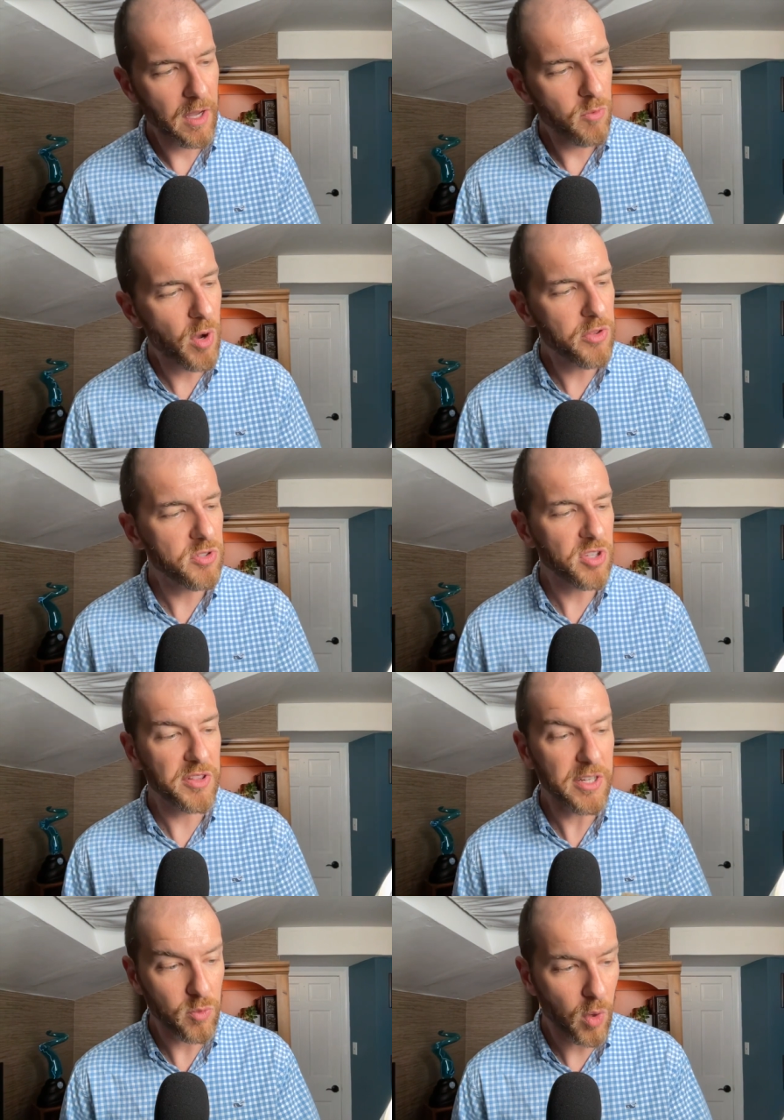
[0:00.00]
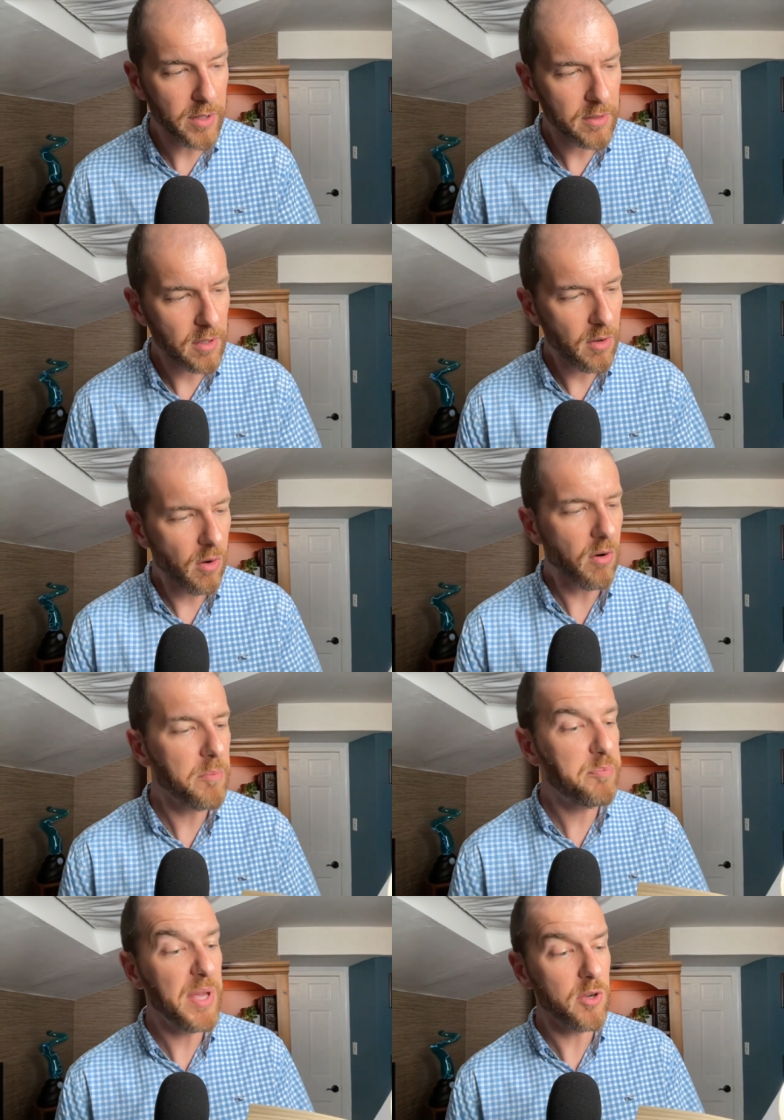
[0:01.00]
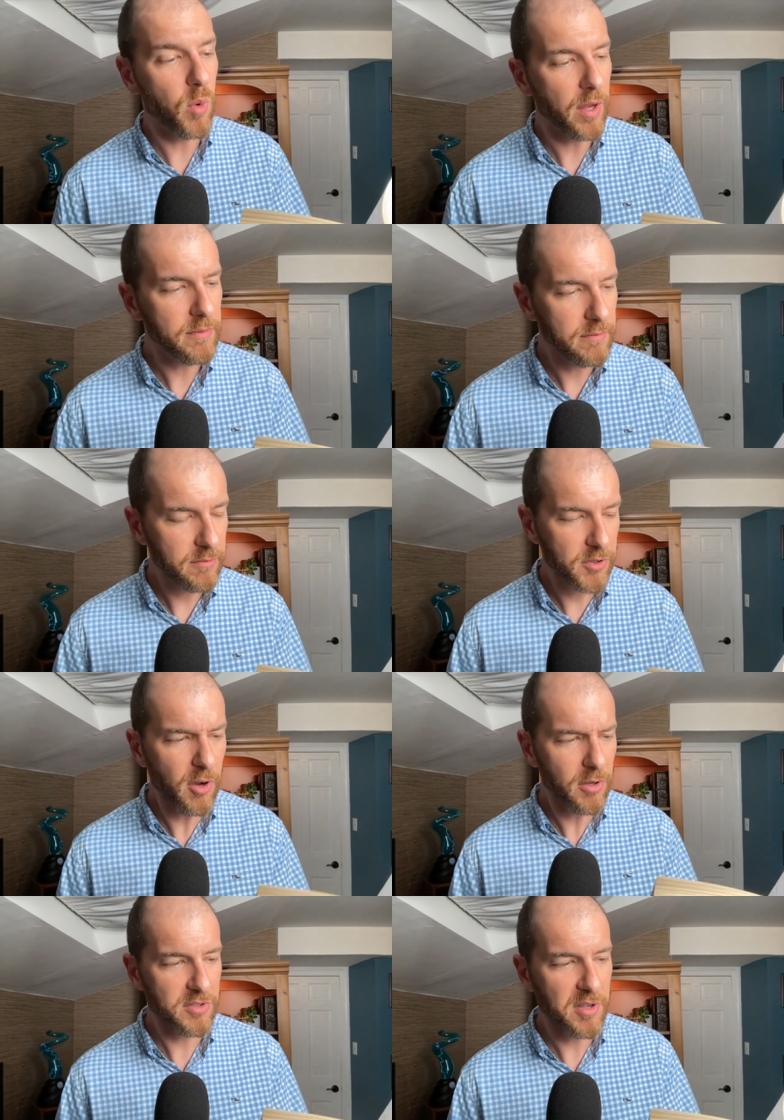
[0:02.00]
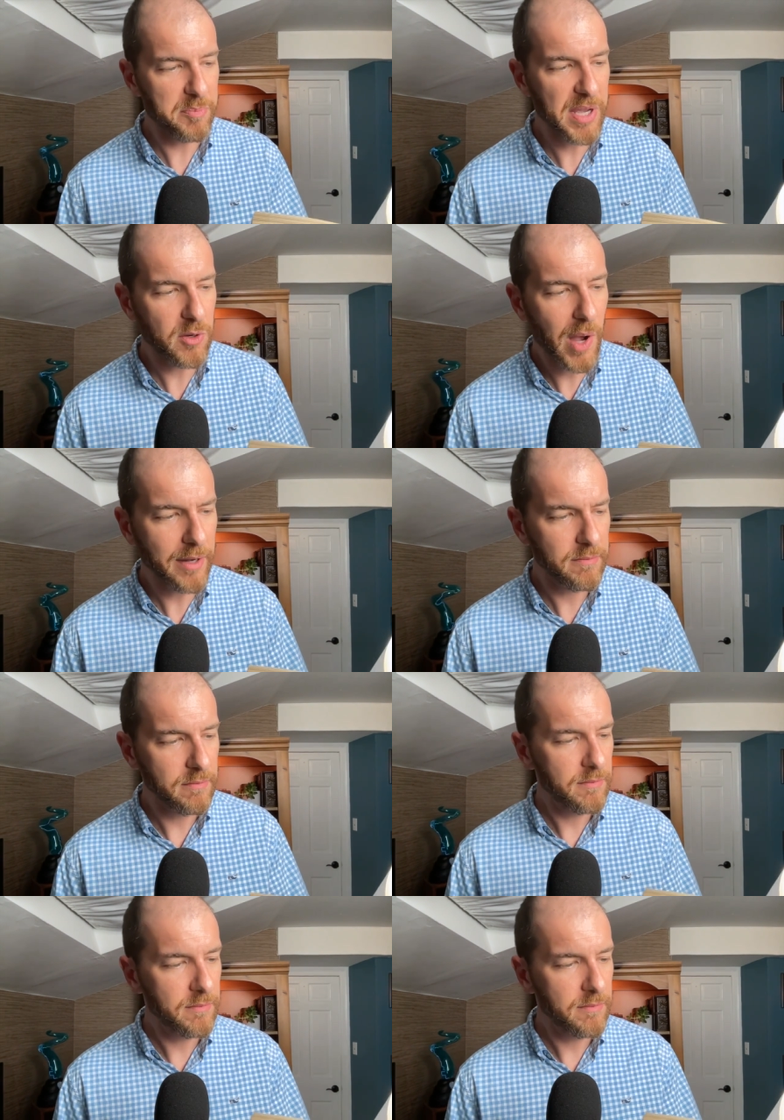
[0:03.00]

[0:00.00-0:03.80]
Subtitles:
whether it's a little one or a big one—" "Yours is a big one."